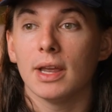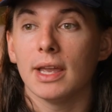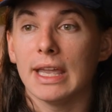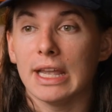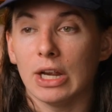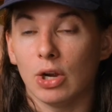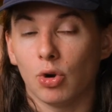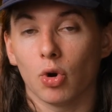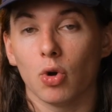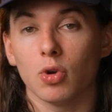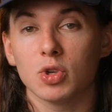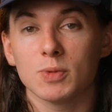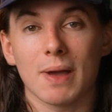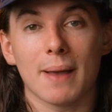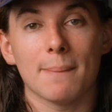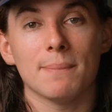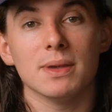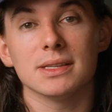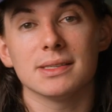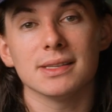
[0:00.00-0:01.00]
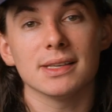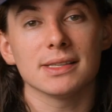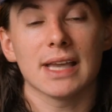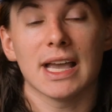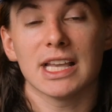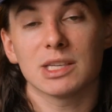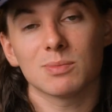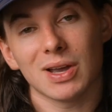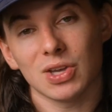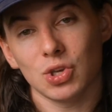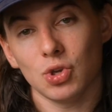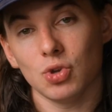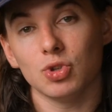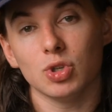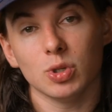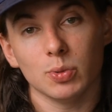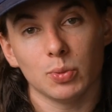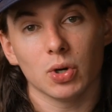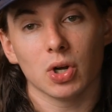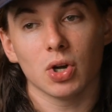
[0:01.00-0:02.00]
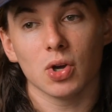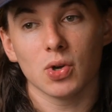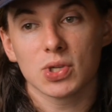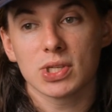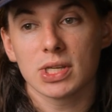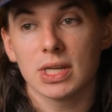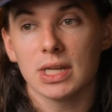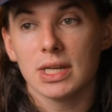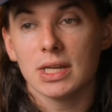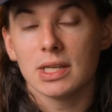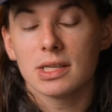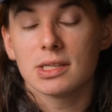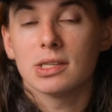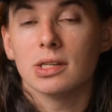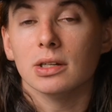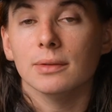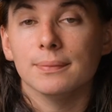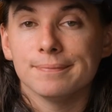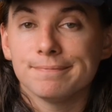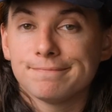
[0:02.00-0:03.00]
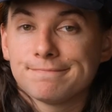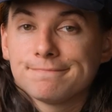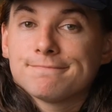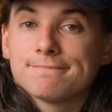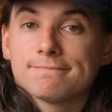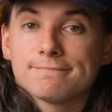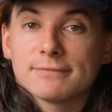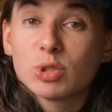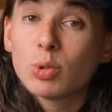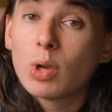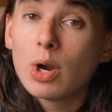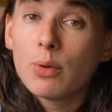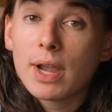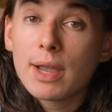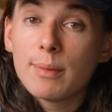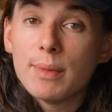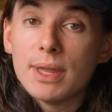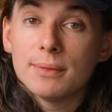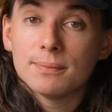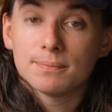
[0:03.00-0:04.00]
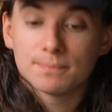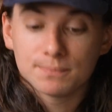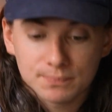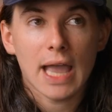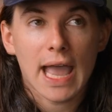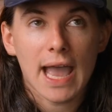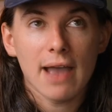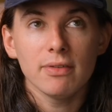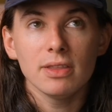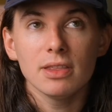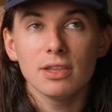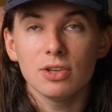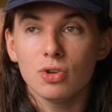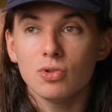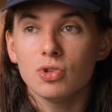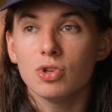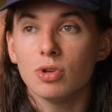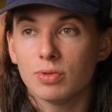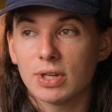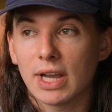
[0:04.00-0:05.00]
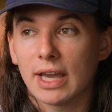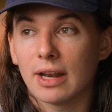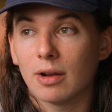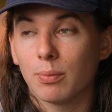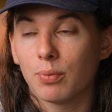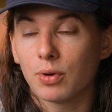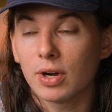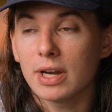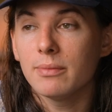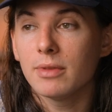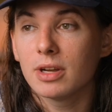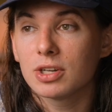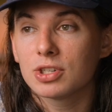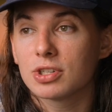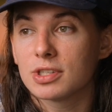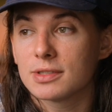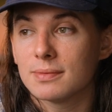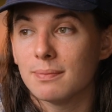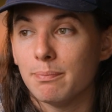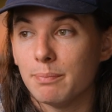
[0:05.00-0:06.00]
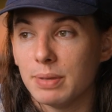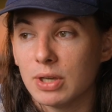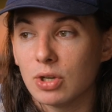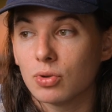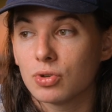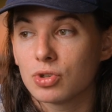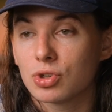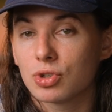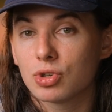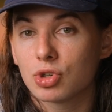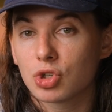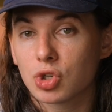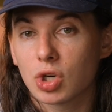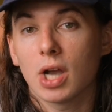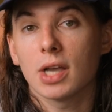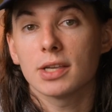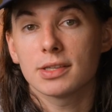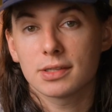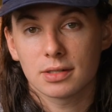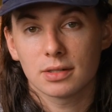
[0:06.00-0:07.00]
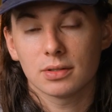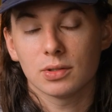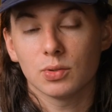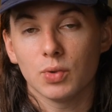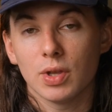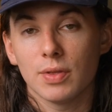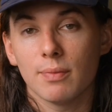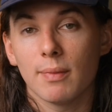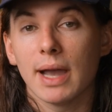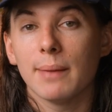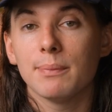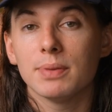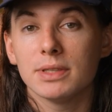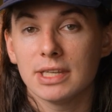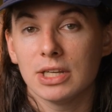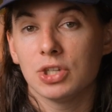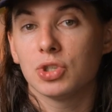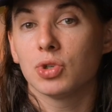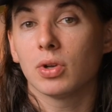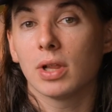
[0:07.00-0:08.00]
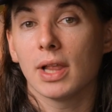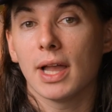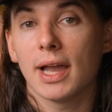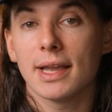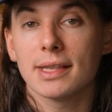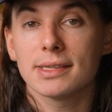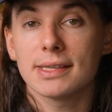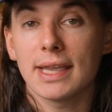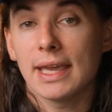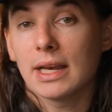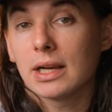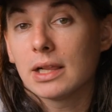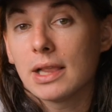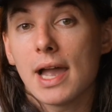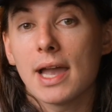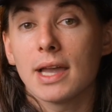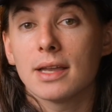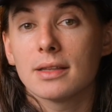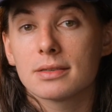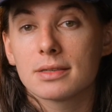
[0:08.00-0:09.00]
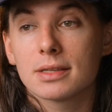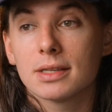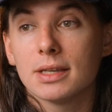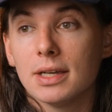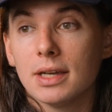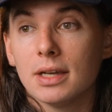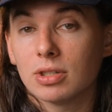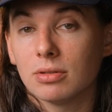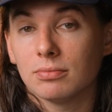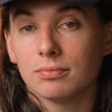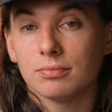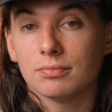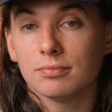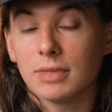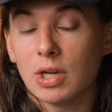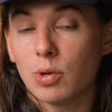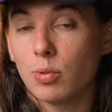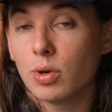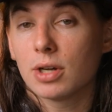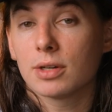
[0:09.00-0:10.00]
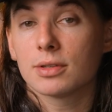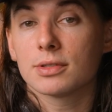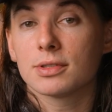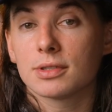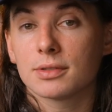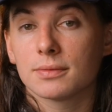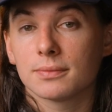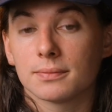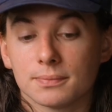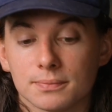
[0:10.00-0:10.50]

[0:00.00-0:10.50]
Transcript: It grows my business as my YouTube grows. So that's what I recommend. Having the YouTube channel pretty much just builds trust with my potential clients and clients. So it works.